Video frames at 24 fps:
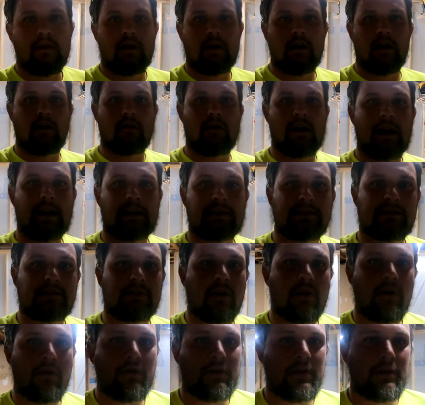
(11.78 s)
All right,
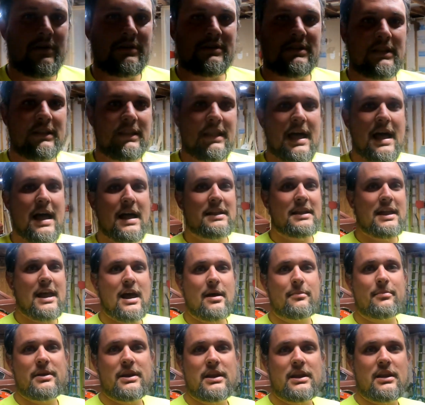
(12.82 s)
so there is a lot
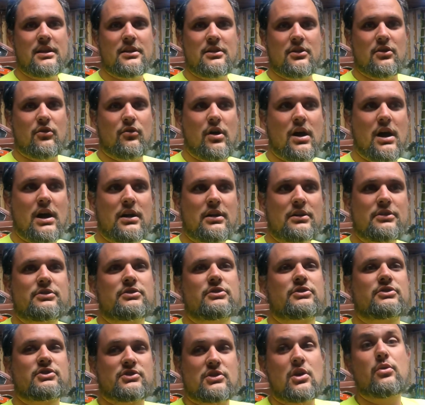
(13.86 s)
happening in the garage
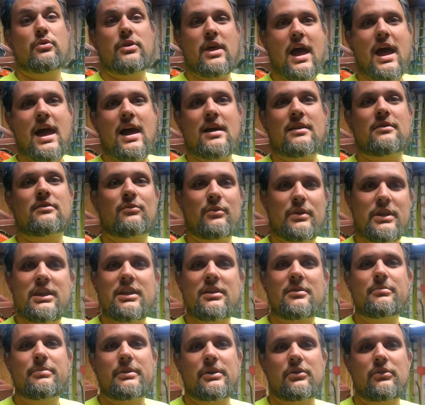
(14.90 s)
so that we
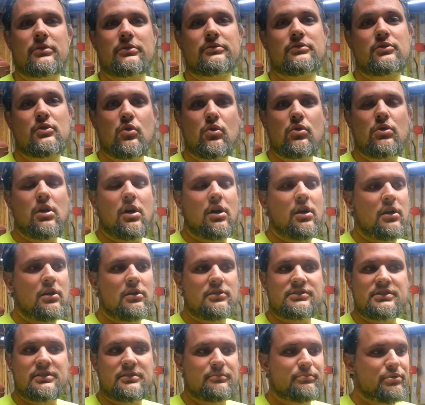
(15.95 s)
can build cool
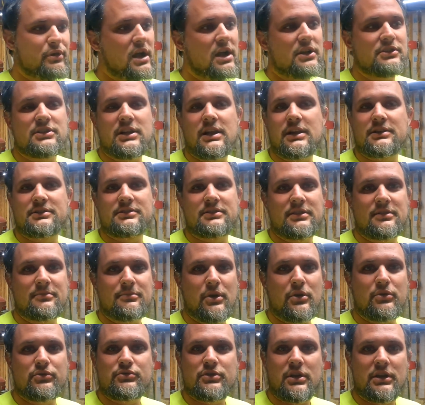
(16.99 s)
cars and projects and
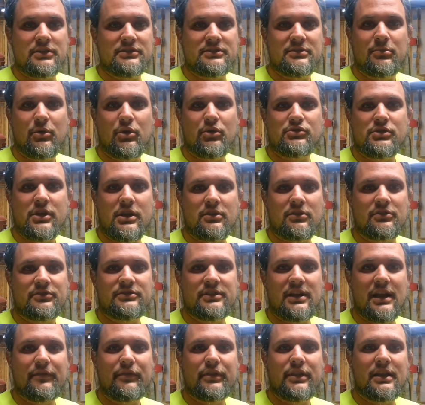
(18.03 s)
boat trucks and motorcycles
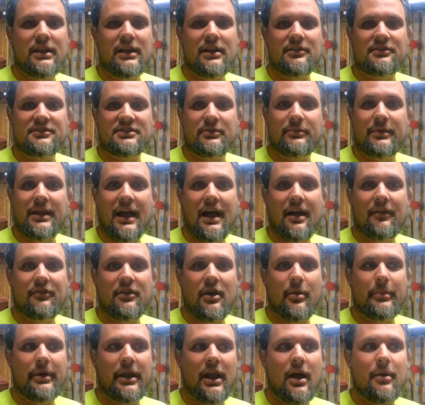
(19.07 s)
and everything else that we have
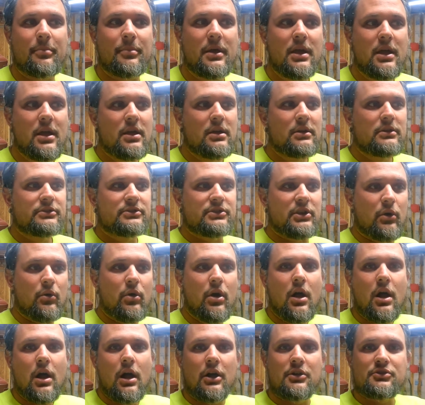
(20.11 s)
coming up.
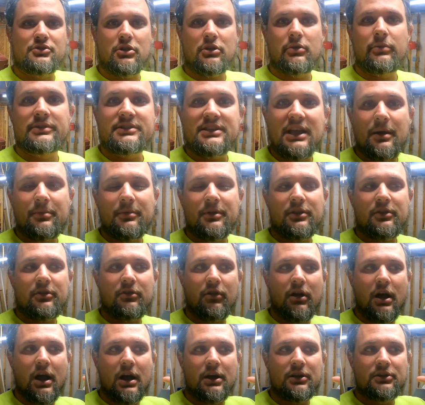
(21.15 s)
So I'll show you what's happening in the
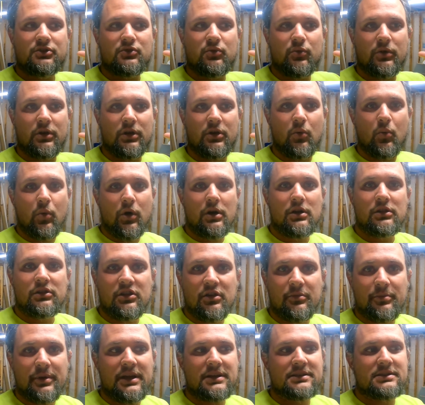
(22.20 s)
garage. We're gonna work a
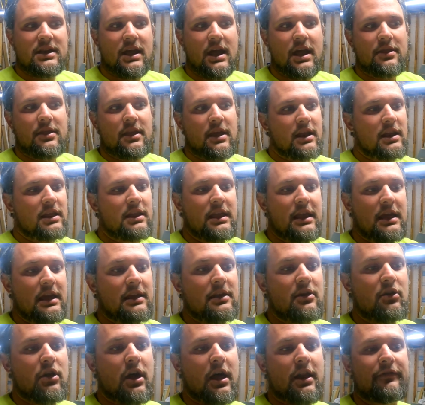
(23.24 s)
little bit, and then at the end,
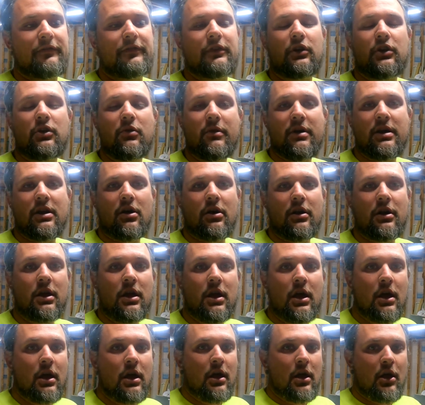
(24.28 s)
I'll kind of fill you in on
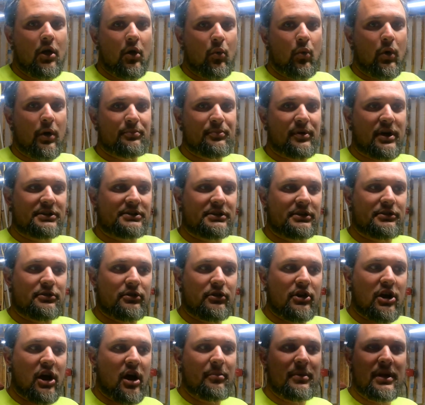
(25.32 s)
what projects are
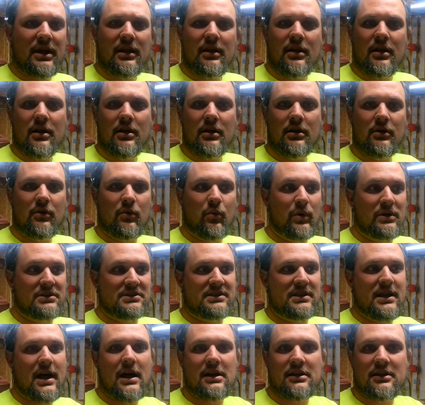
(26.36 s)
coming, what's
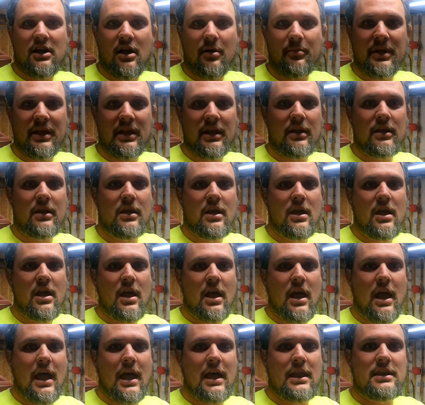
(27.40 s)
not coming,
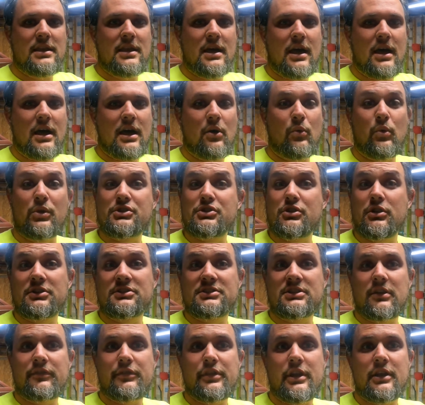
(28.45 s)
and what you're gonna
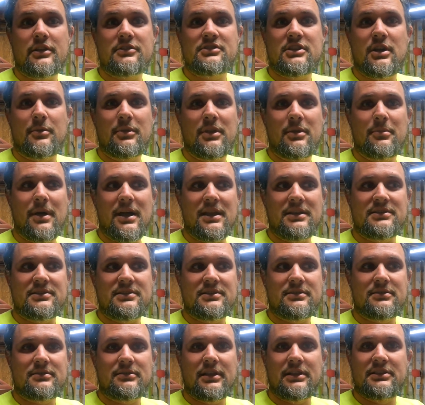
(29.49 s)
see over the next couple of
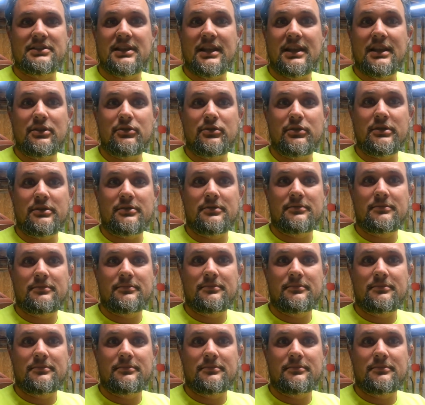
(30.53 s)
months. Let's get into it.